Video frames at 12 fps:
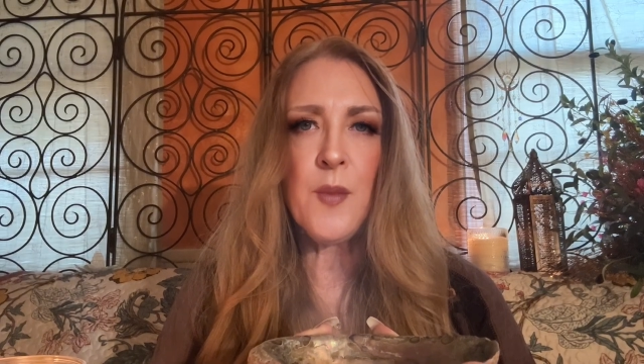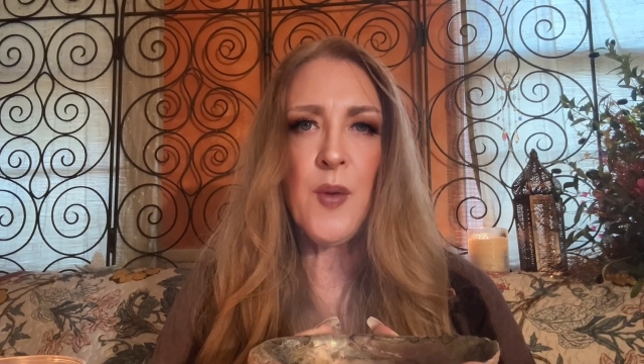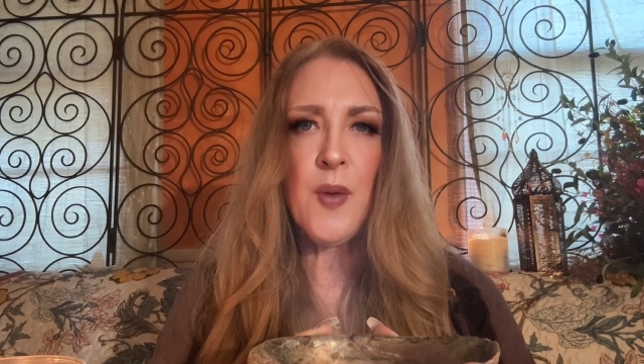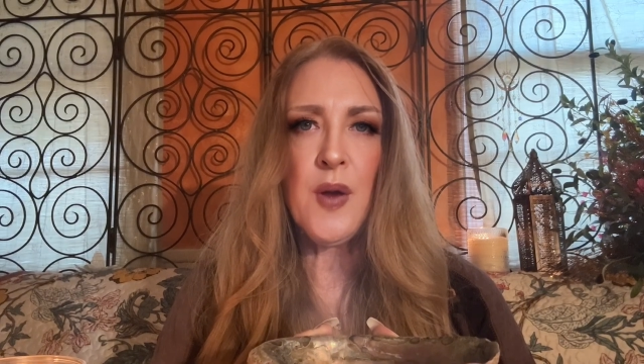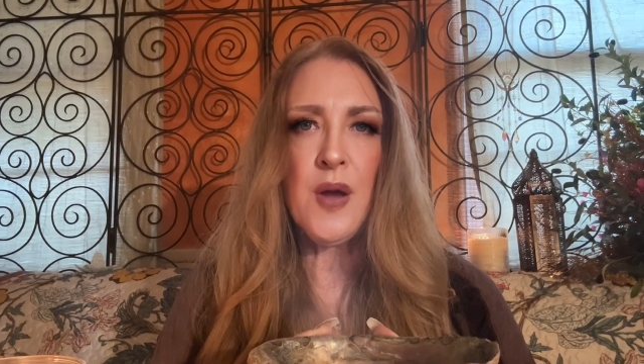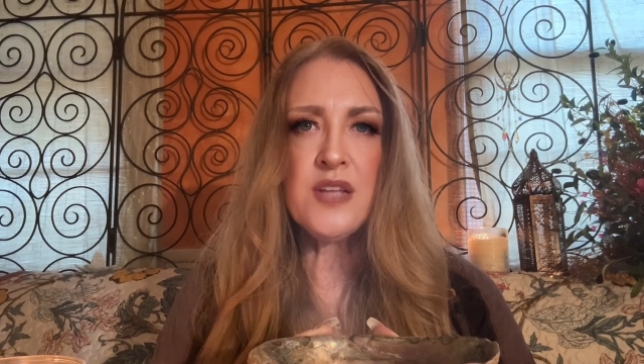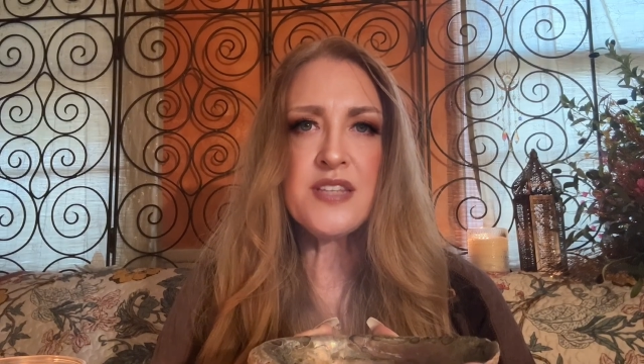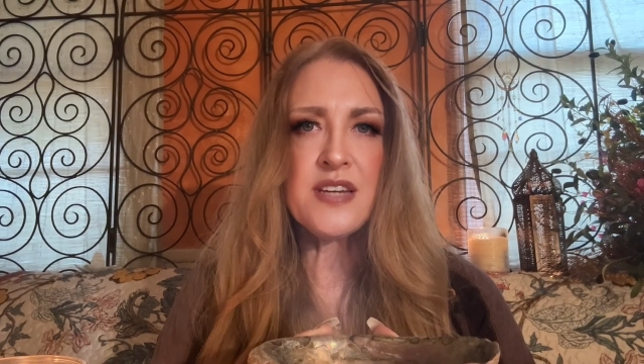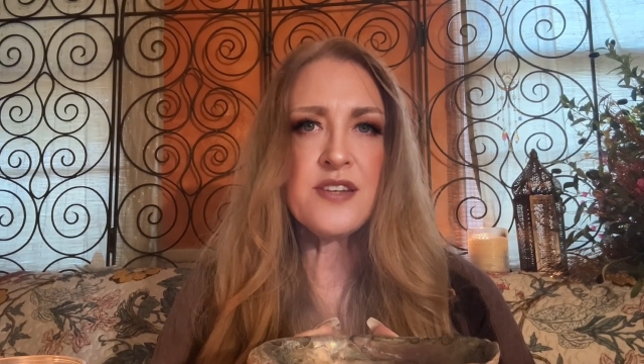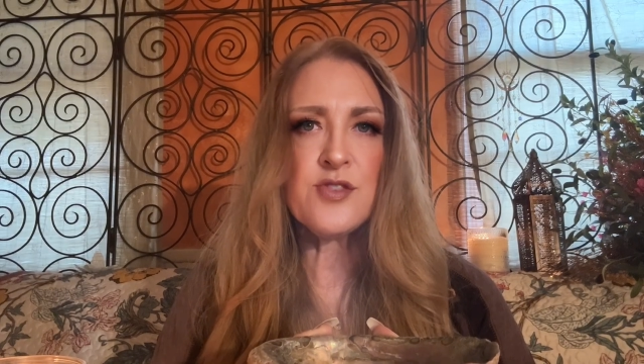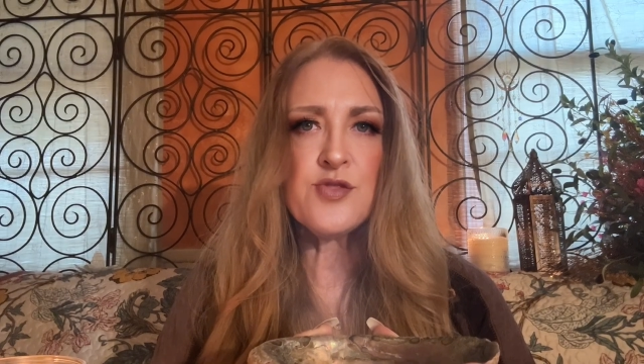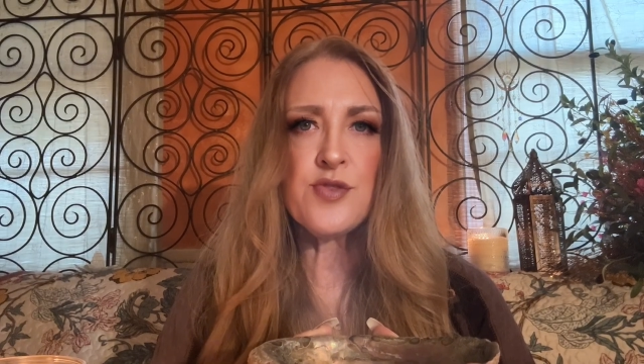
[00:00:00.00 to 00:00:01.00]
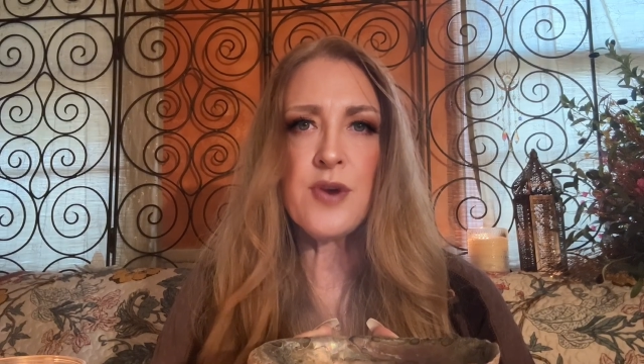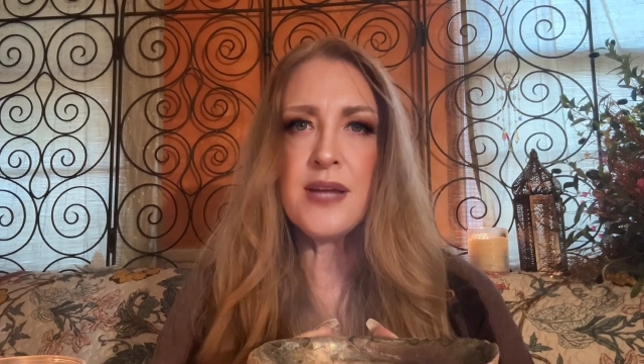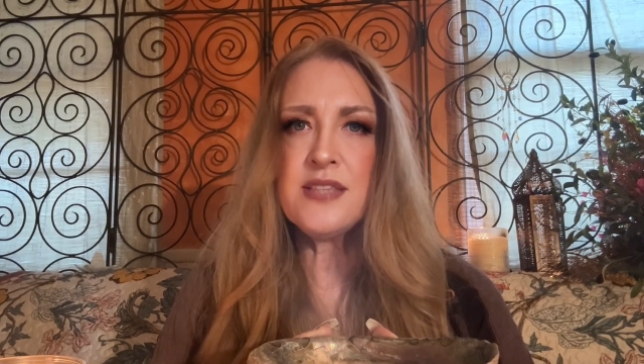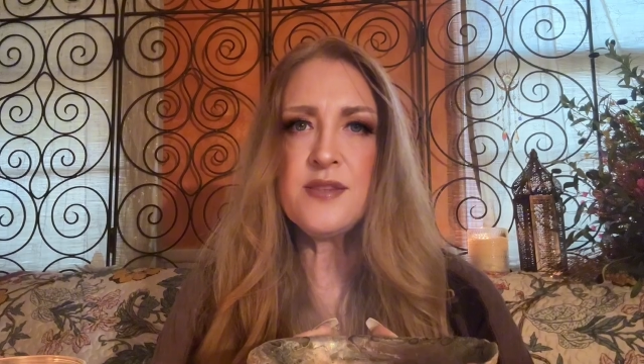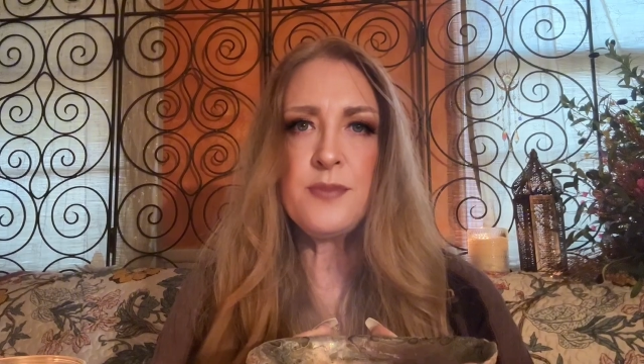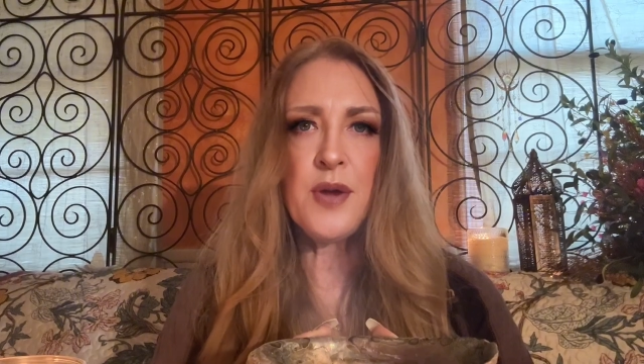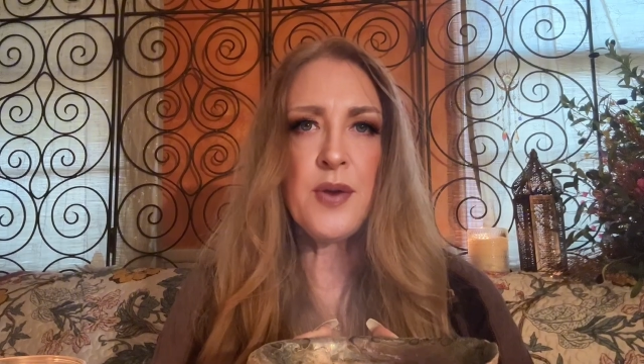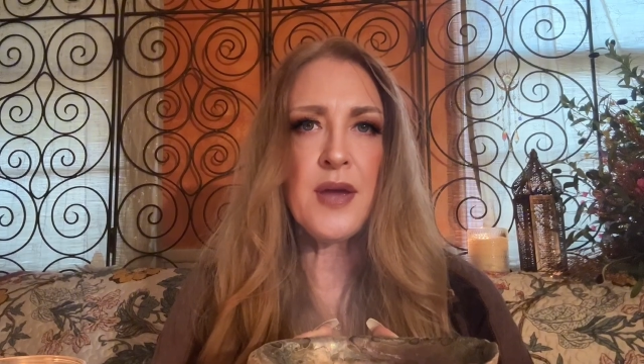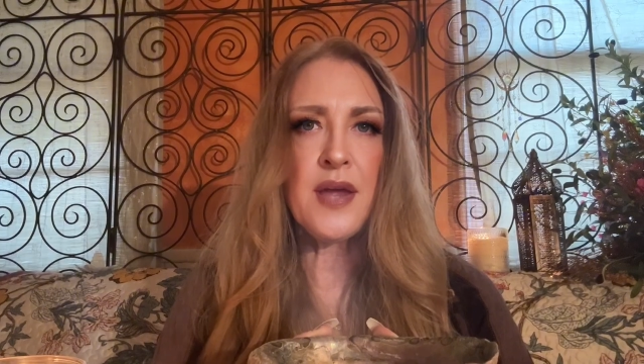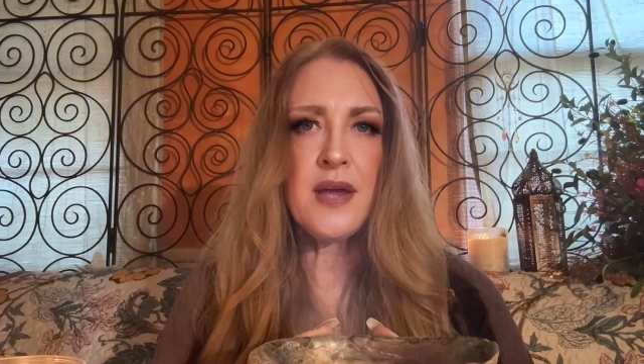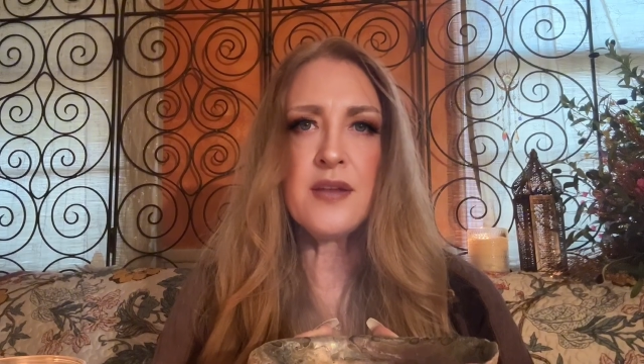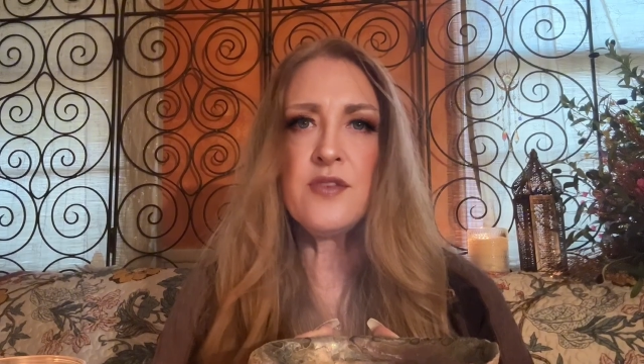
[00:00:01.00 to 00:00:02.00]
world and transmute it
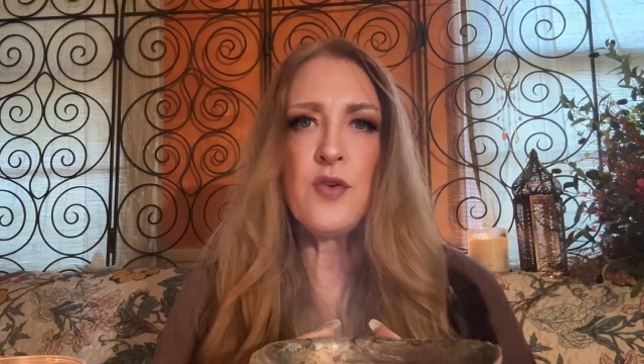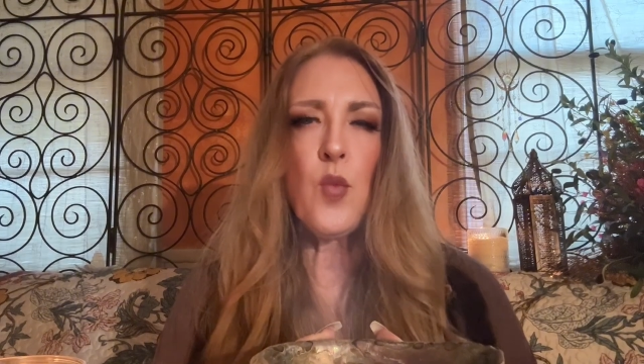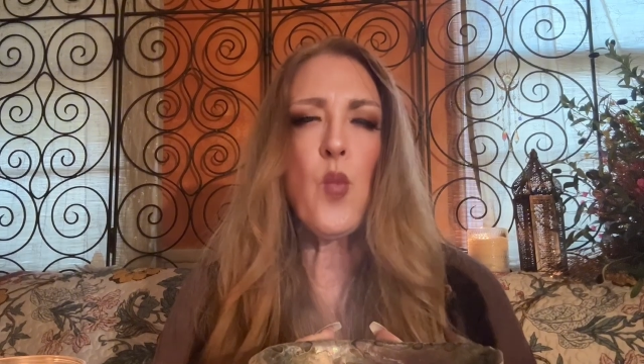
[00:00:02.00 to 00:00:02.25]
into